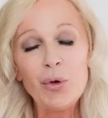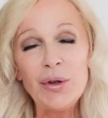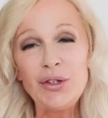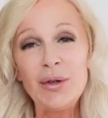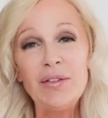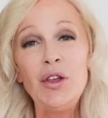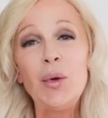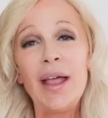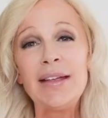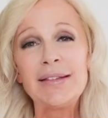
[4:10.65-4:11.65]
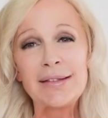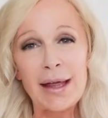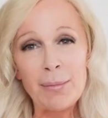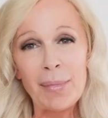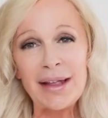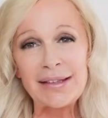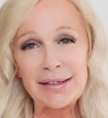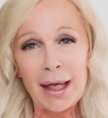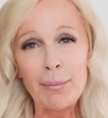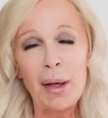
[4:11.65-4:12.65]
going to give you a
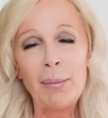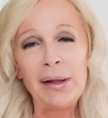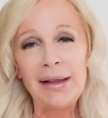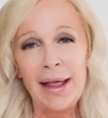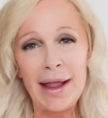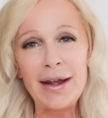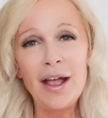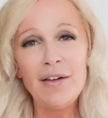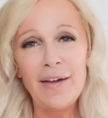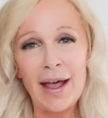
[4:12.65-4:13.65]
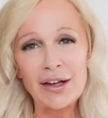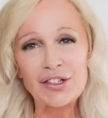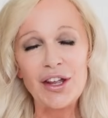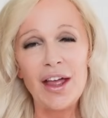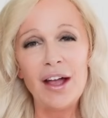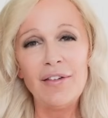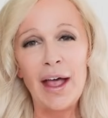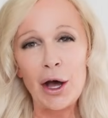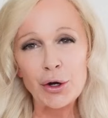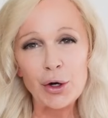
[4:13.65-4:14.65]
step-by-step plan of action of
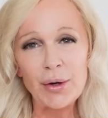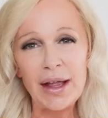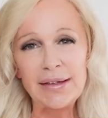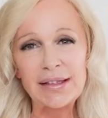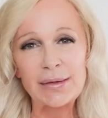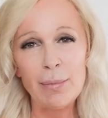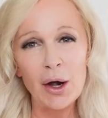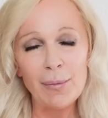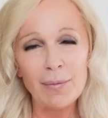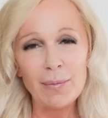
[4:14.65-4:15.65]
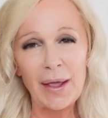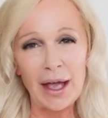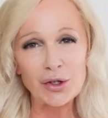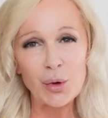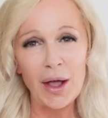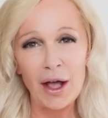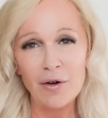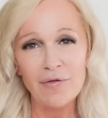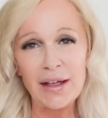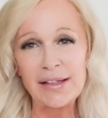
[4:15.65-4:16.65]
how to create smart casual
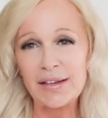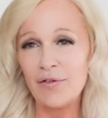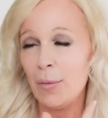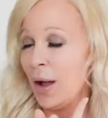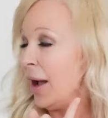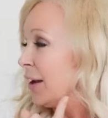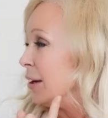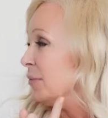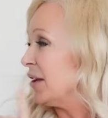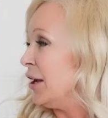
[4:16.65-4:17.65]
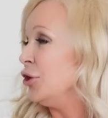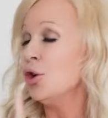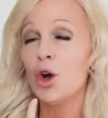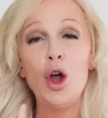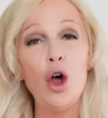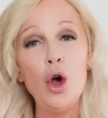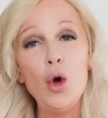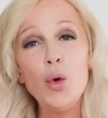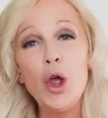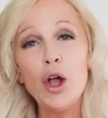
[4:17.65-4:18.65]
outfits from items in your
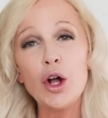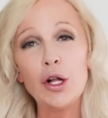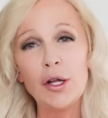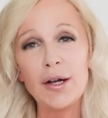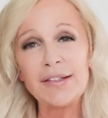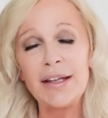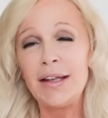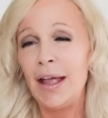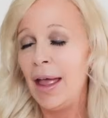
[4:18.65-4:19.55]
own closet,